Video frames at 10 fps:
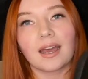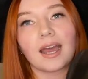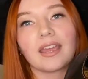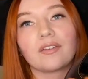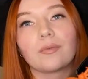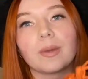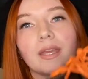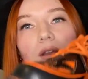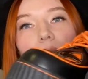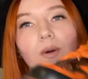I have
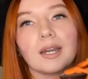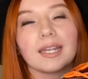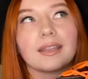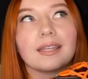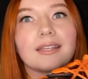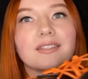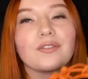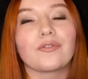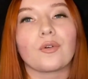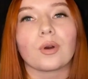been wanting these
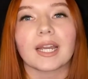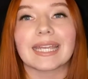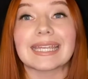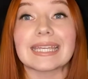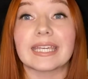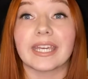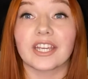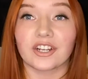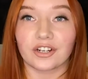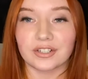for
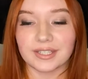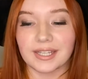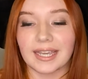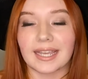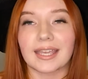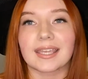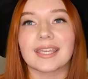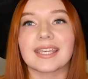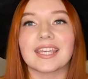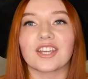years, like
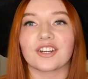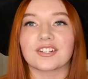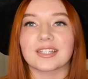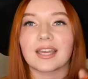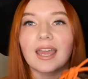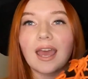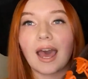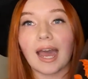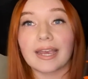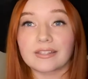years.
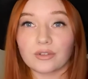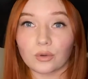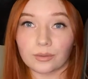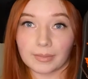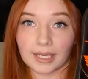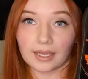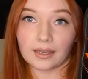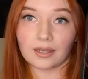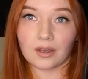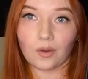High school
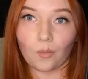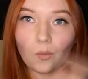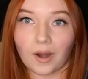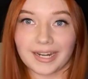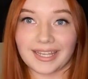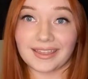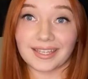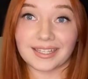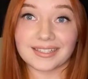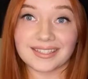me wanted
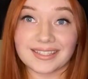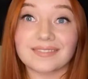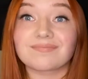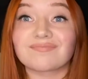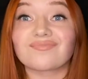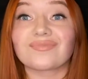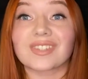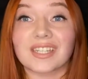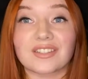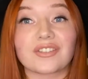these.
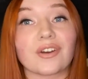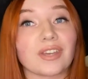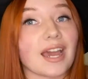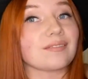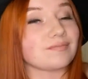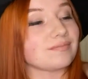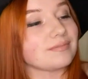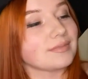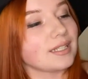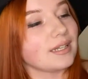So yeah,
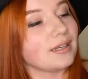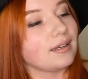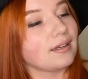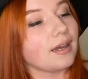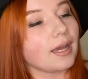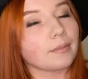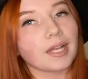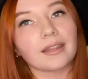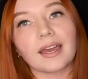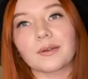I'm
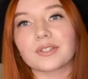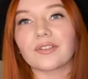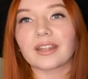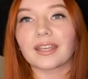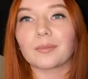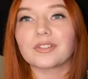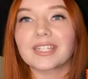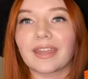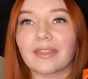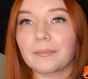glad that I was finally able to
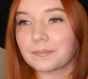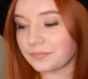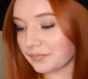get them.